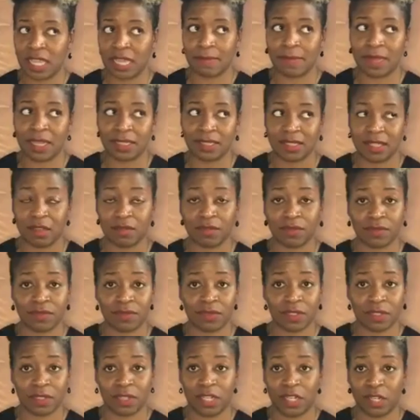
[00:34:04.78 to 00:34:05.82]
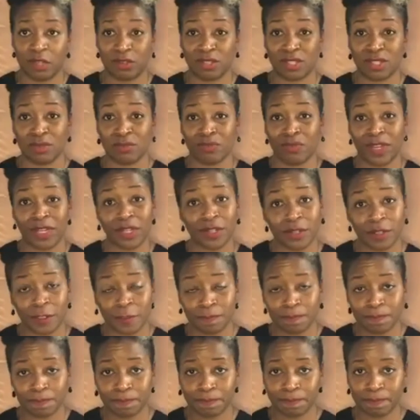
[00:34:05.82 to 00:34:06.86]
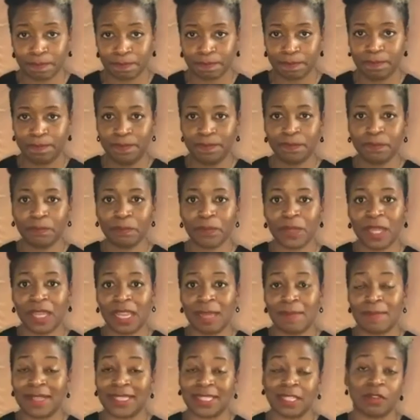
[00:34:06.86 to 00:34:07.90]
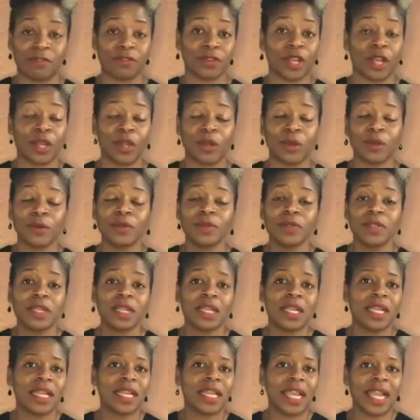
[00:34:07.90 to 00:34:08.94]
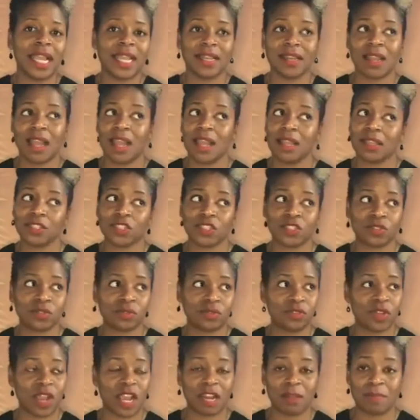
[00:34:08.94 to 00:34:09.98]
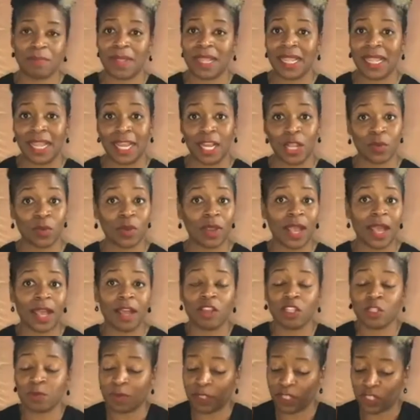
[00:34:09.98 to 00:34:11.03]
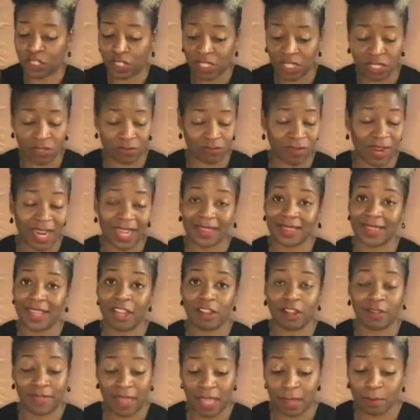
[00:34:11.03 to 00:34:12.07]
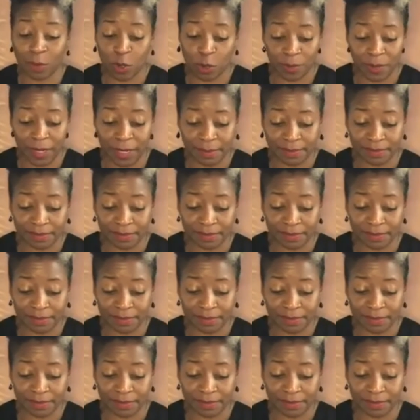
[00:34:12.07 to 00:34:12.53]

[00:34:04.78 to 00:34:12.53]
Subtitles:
myself, surrender and let myself go and not try to be anywhere else, but just right there in that moment.